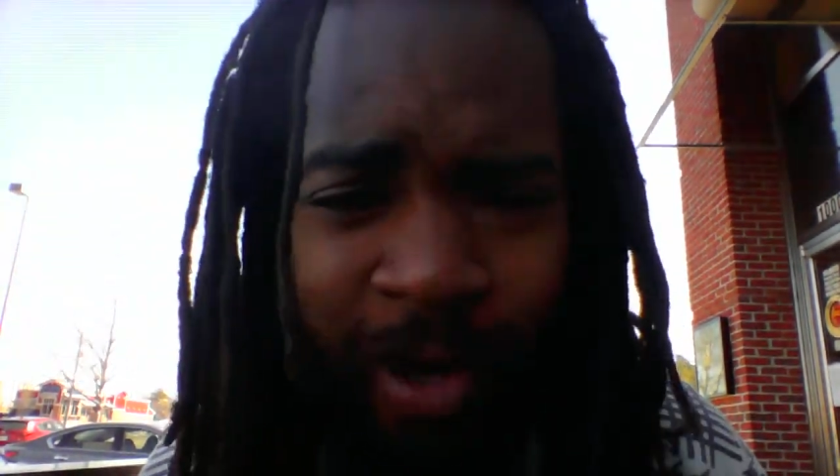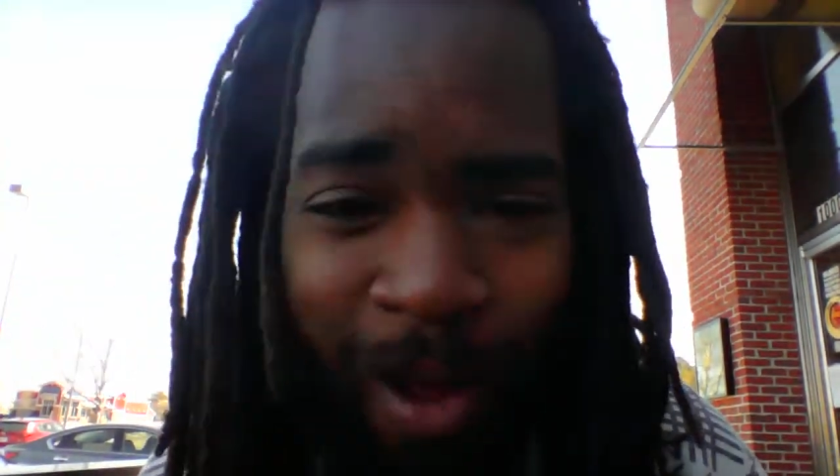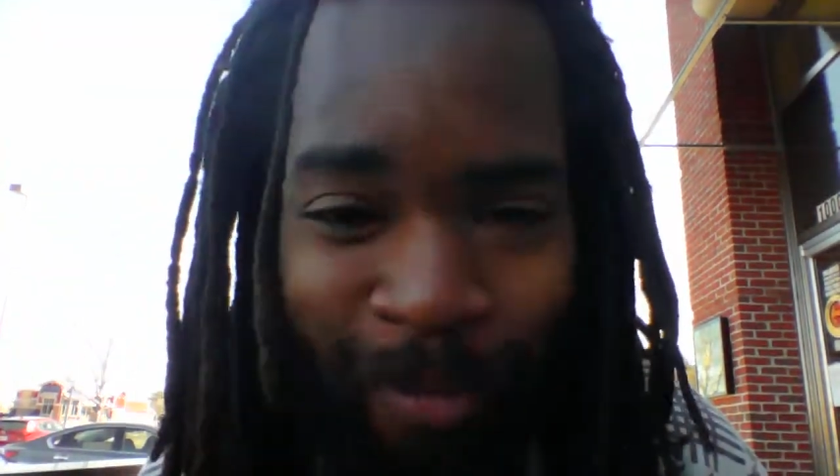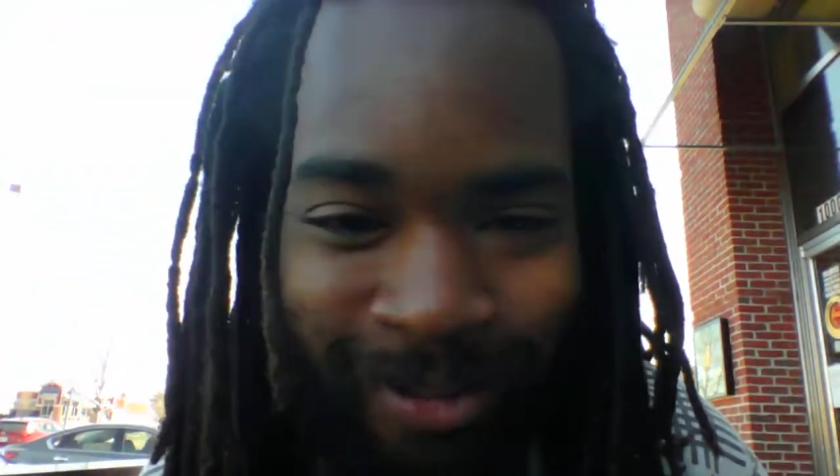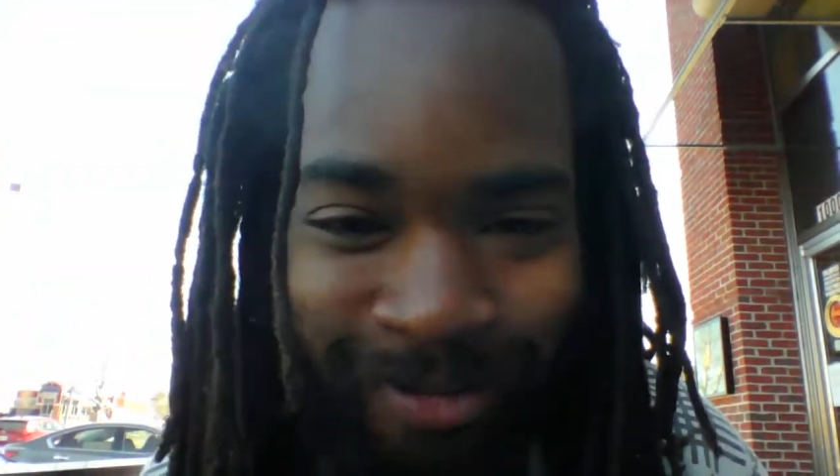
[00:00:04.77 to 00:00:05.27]

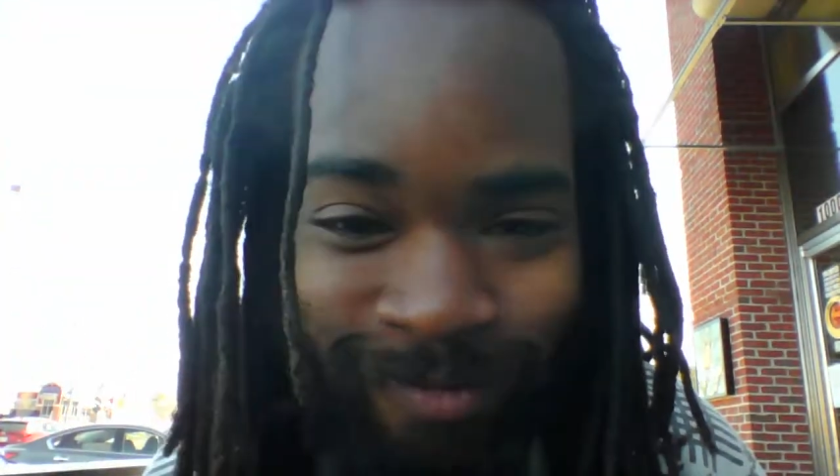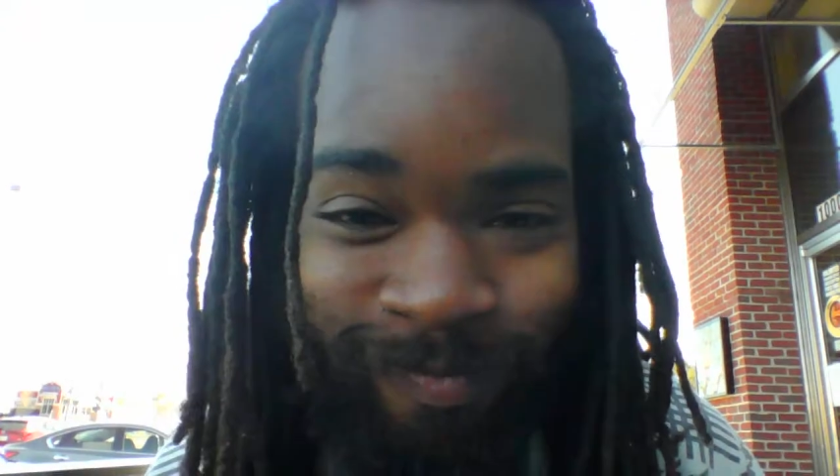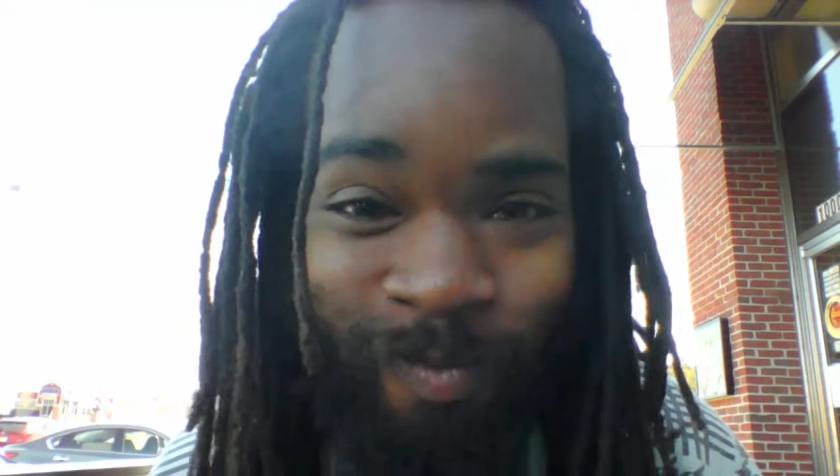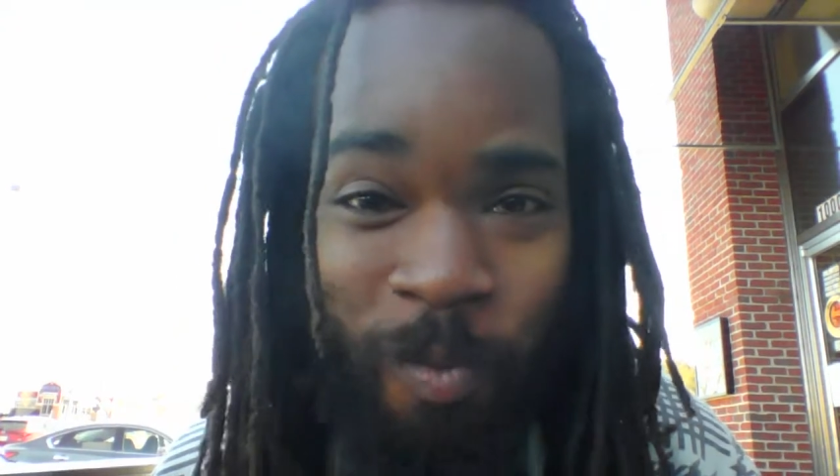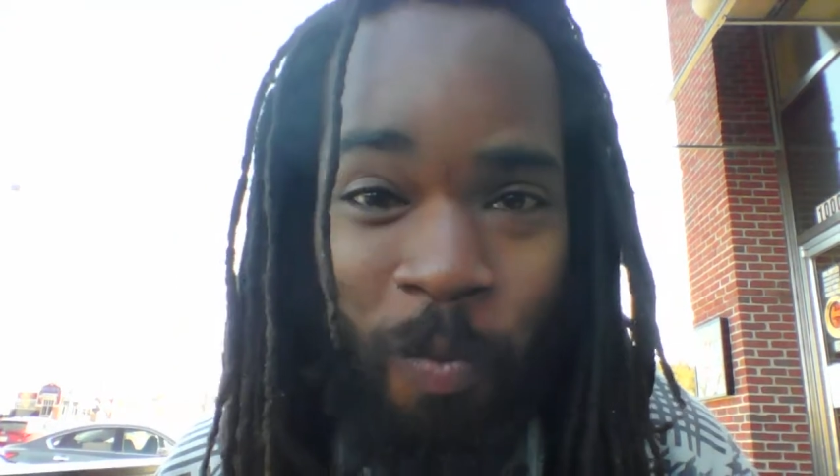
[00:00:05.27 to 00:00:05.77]
coming.
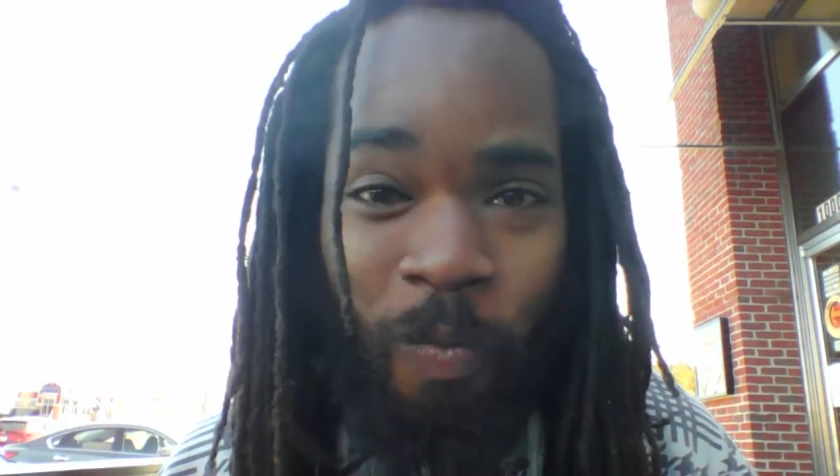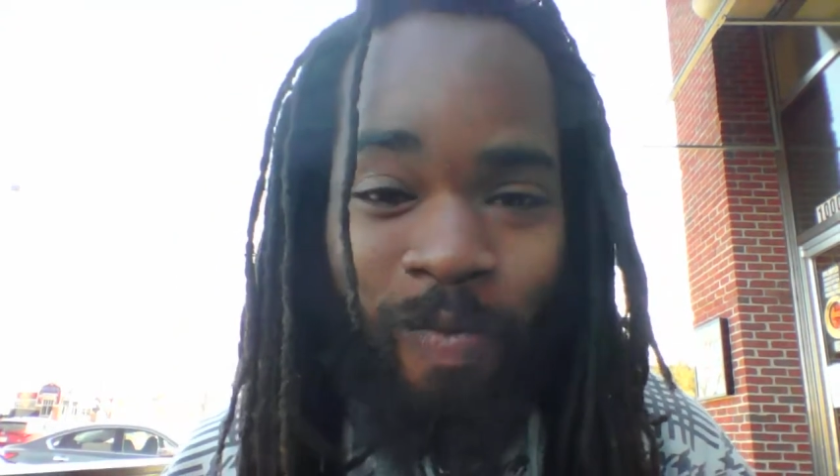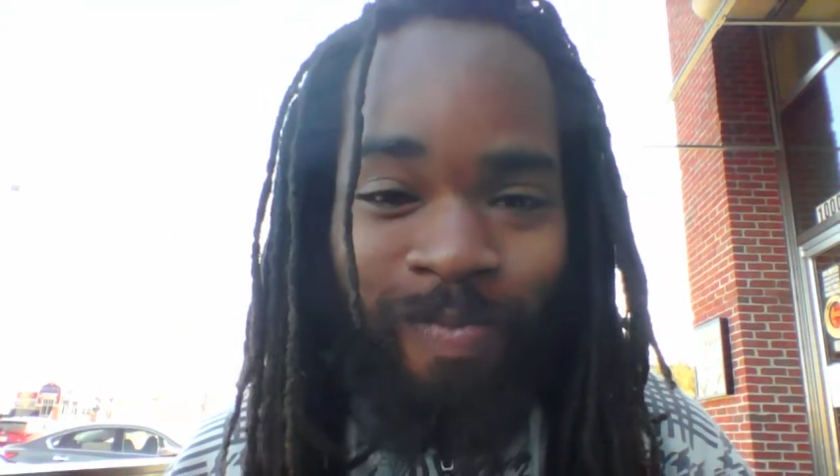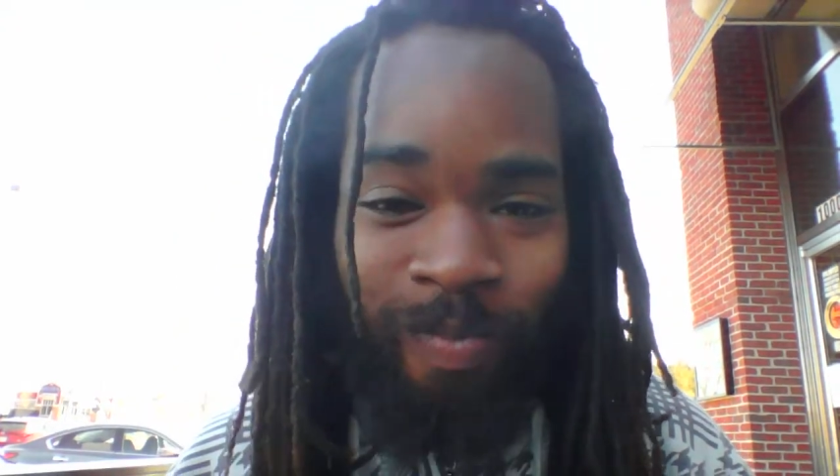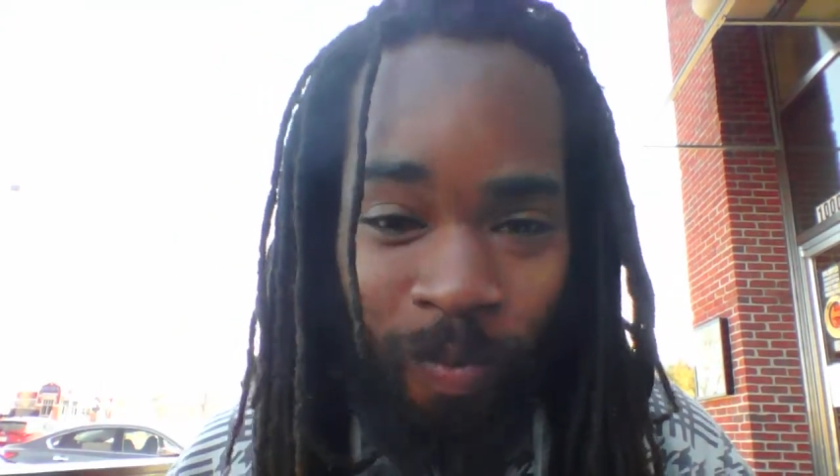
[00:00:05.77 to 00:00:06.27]

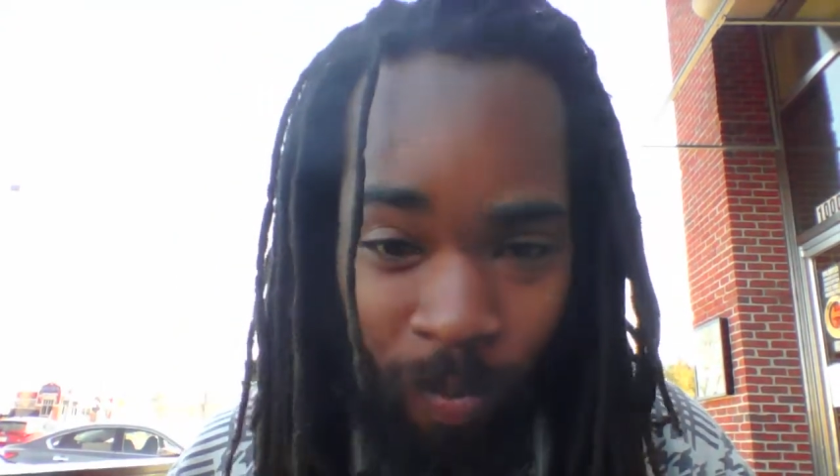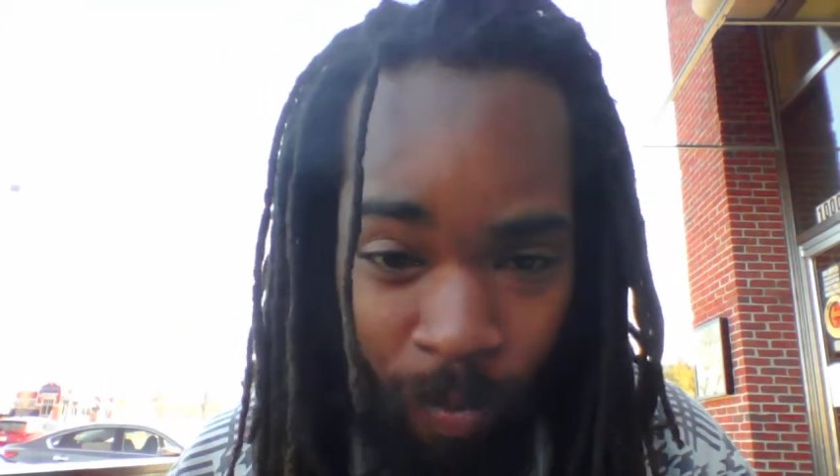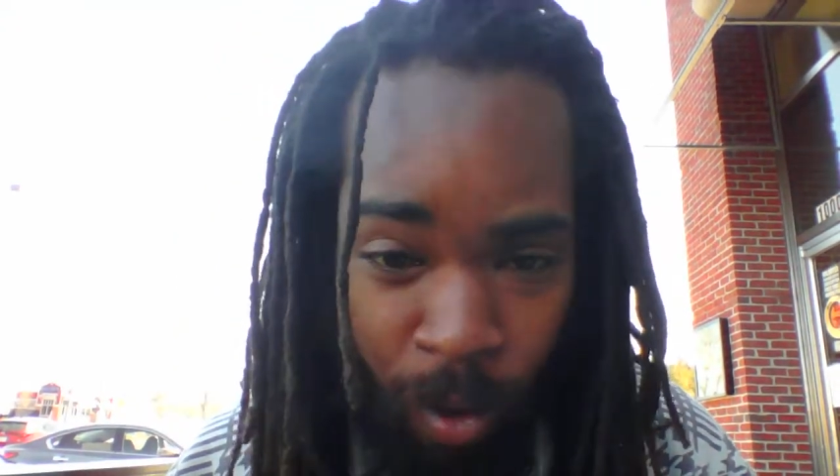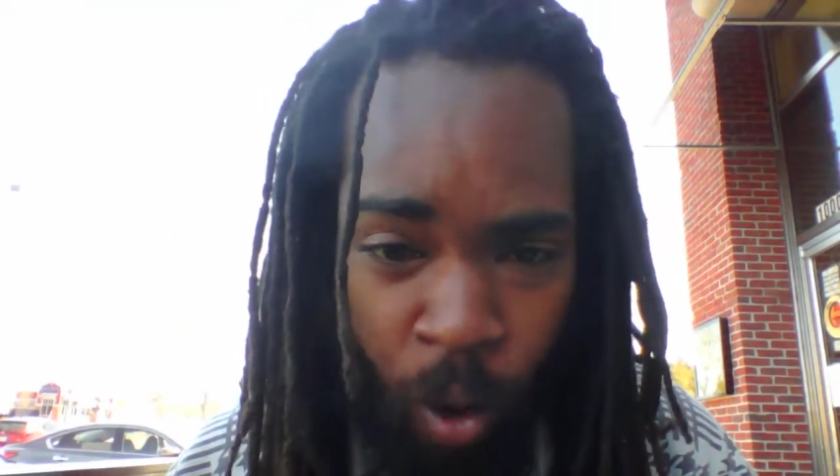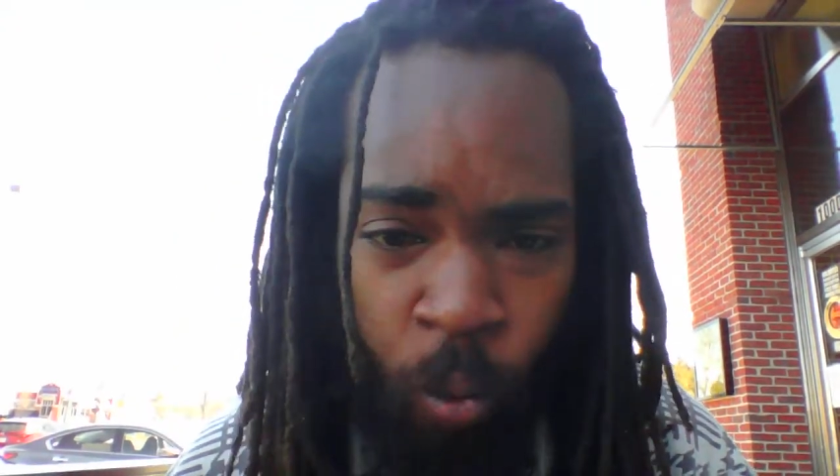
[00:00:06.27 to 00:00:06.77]

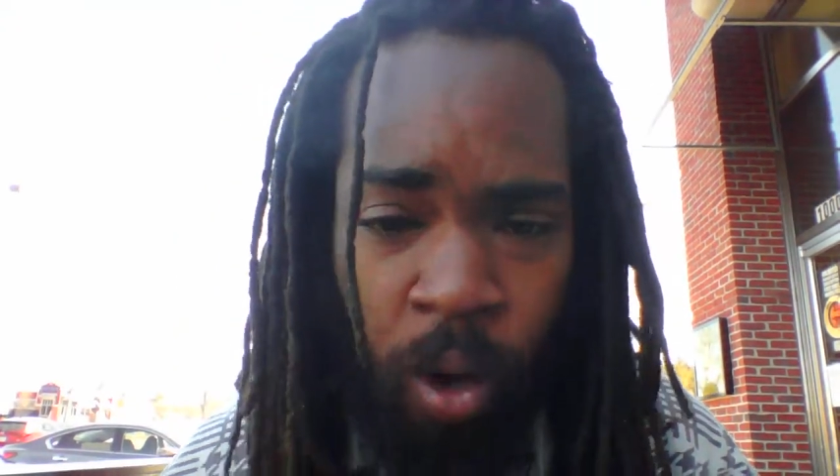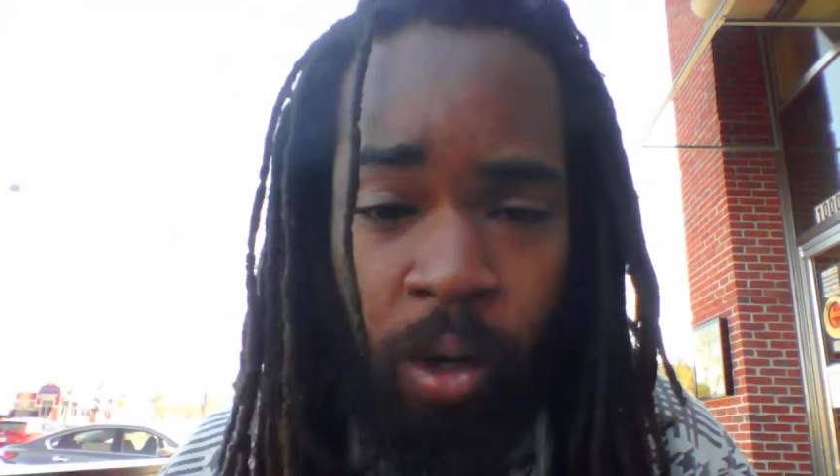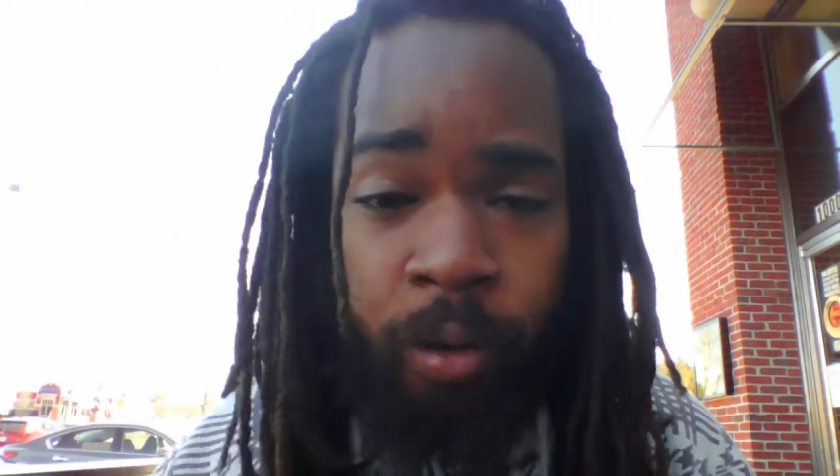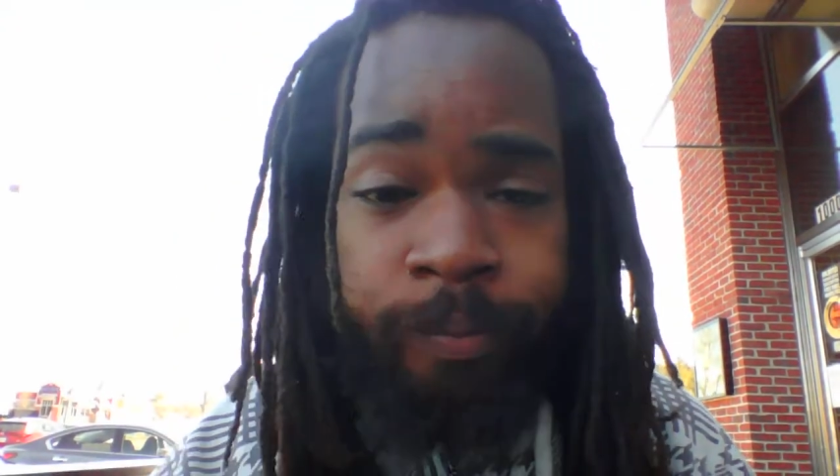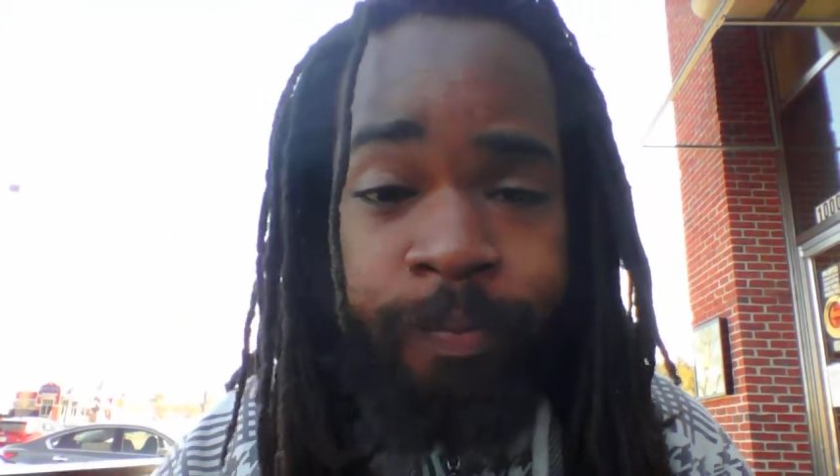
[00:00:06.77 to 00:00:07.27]

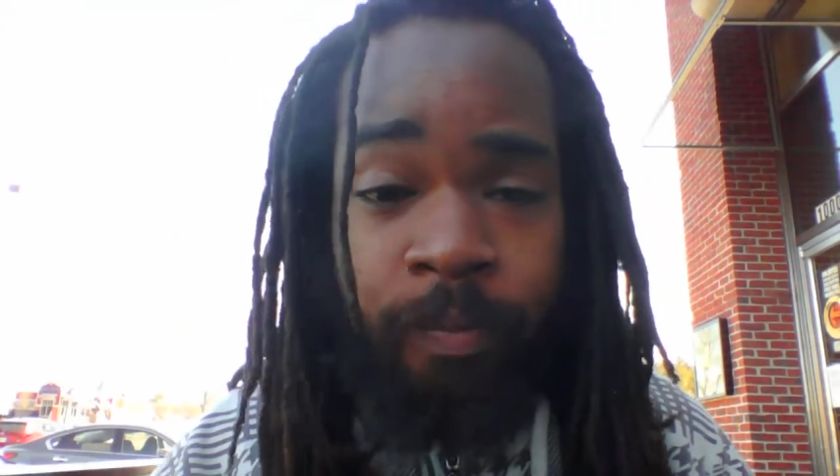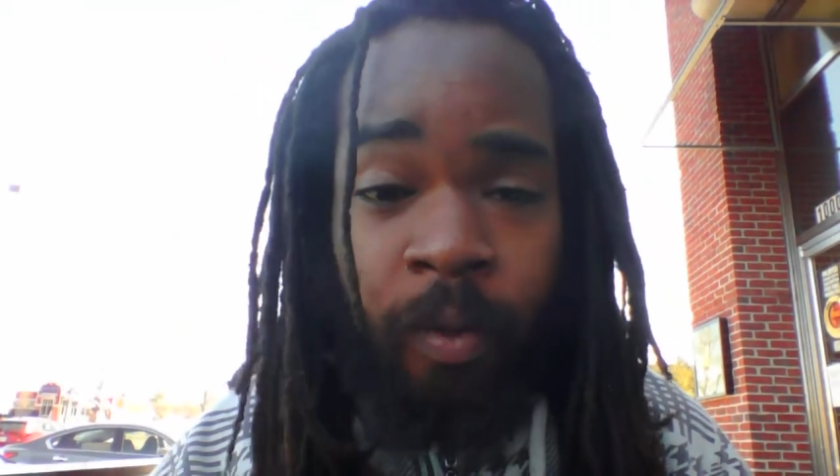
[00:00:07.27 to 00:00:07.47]
Welcome